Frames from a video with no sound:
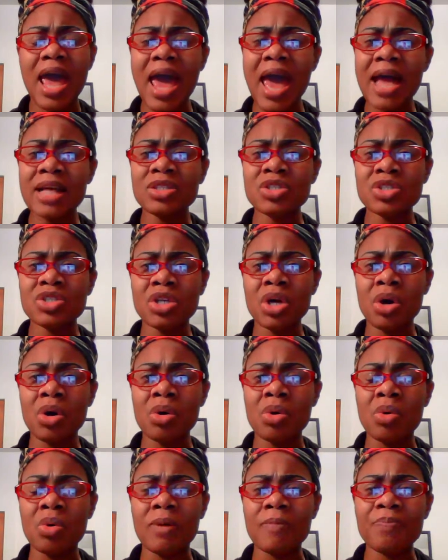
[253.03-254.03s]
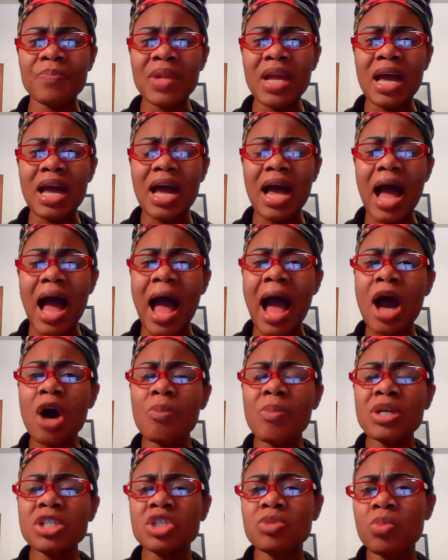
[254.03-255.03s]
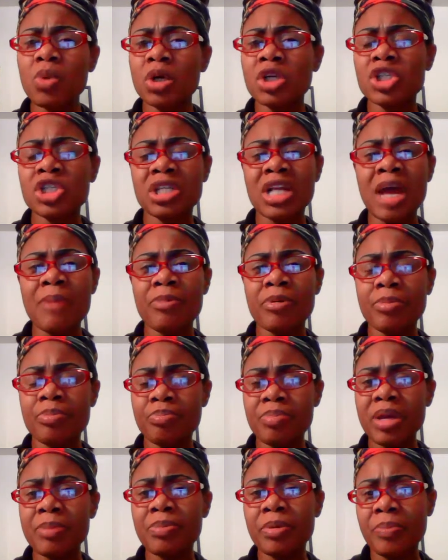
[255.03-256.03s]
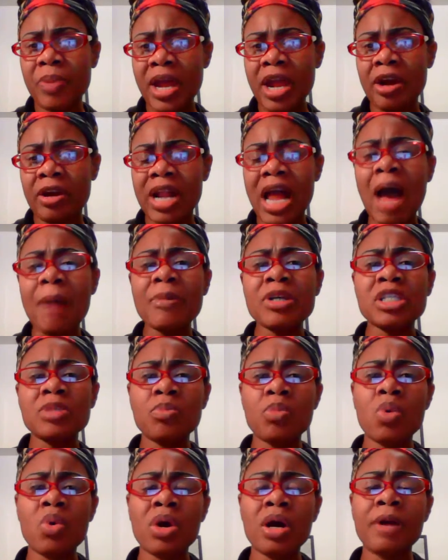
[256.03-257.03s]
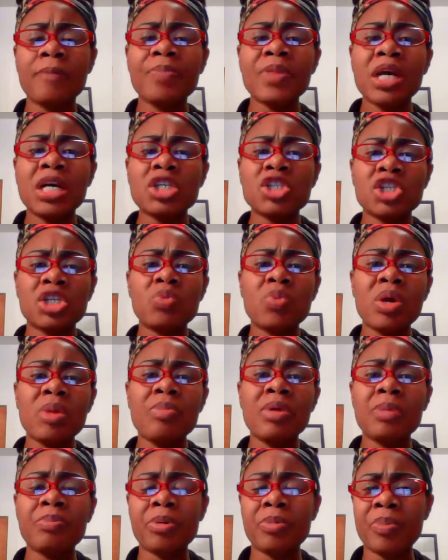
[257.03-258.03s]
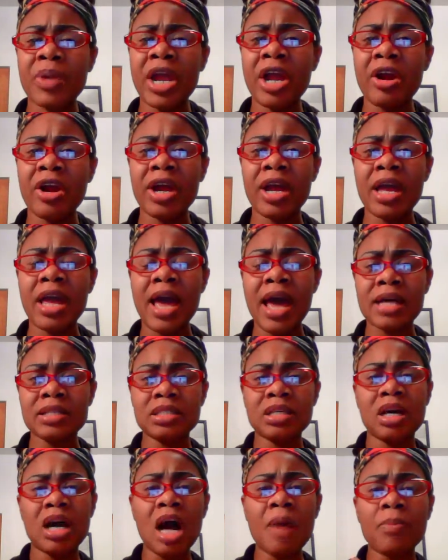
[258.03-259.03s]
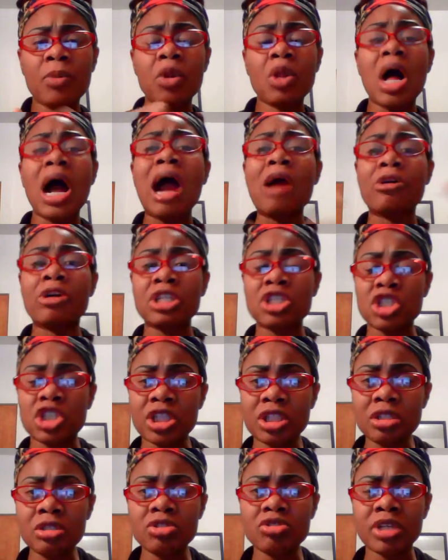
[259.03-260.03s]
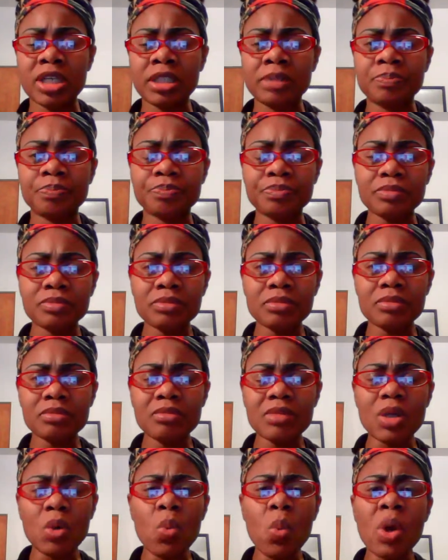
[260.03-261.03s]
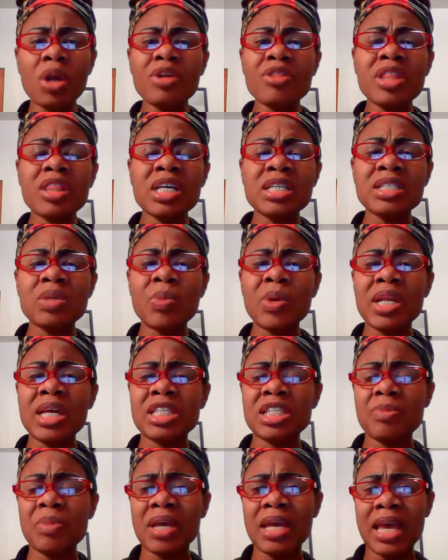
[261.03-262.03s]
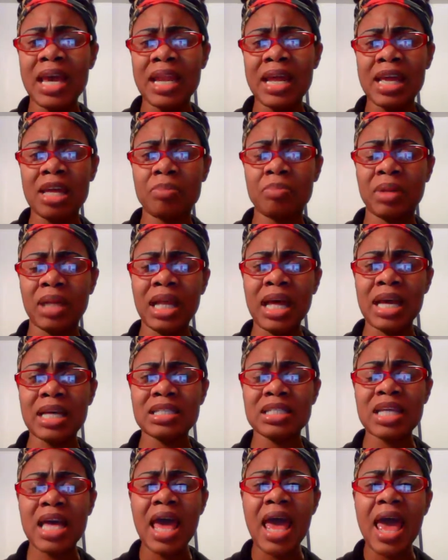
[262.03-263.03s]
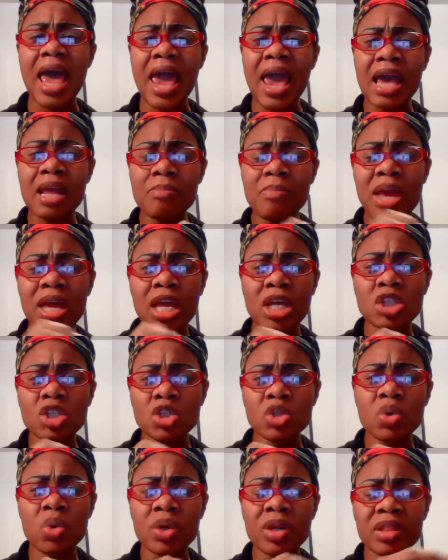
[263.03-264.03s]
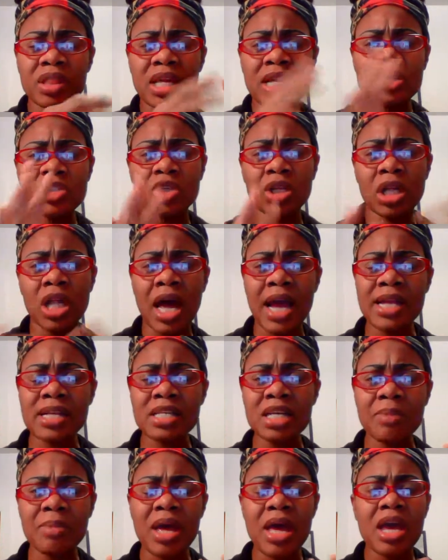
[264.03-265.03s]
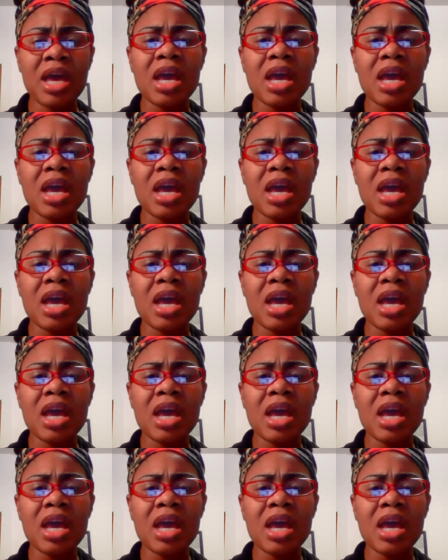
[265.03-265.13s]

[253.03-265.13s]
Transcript: And so, how much more should I be prepared? How much more should we be preparing as a couple, our children? What are the things that we need to be getting in place and making sure things are lined up?